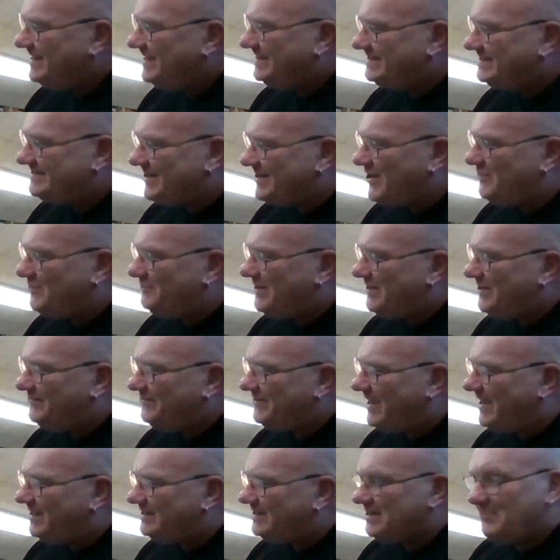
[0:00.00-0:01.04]
he showed me
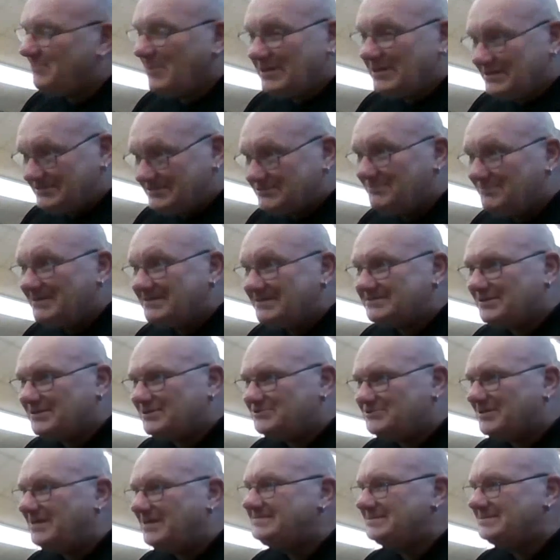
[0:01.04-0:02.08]
around. He went and took me to
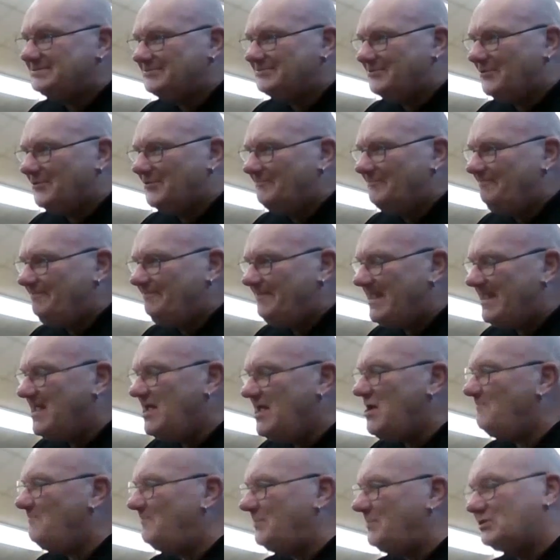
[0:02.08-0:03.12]
the dressing room
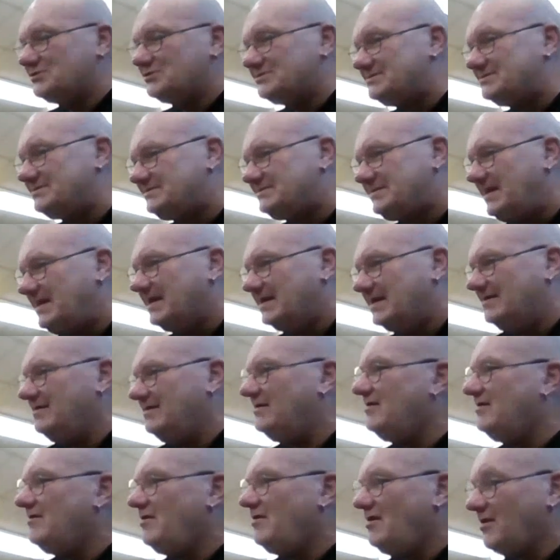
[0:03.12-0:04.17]
because
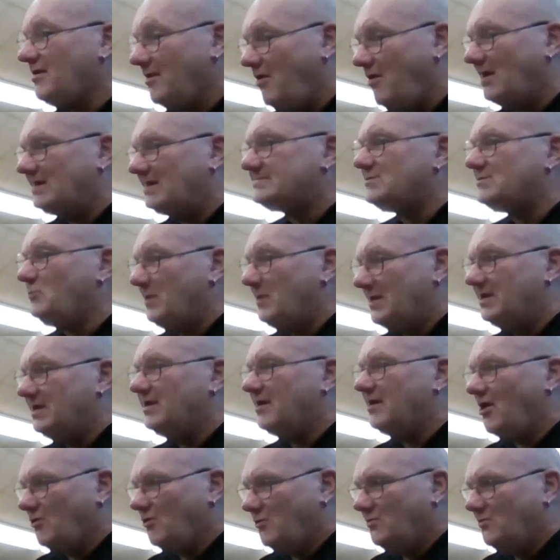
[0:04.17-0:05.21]
Sting likes a
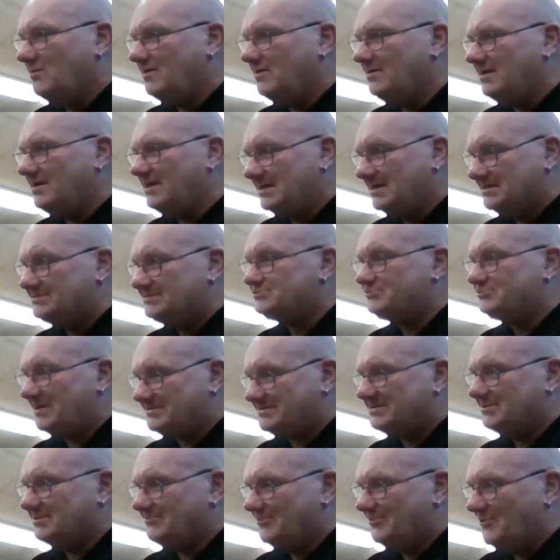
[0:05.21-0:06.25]
window in his
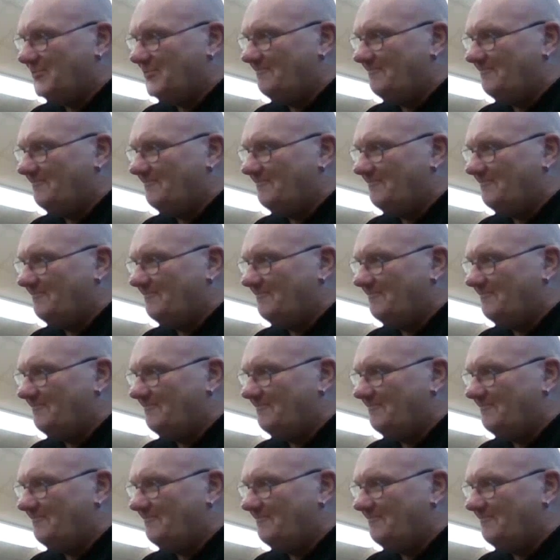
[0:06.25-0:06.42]
dressing room.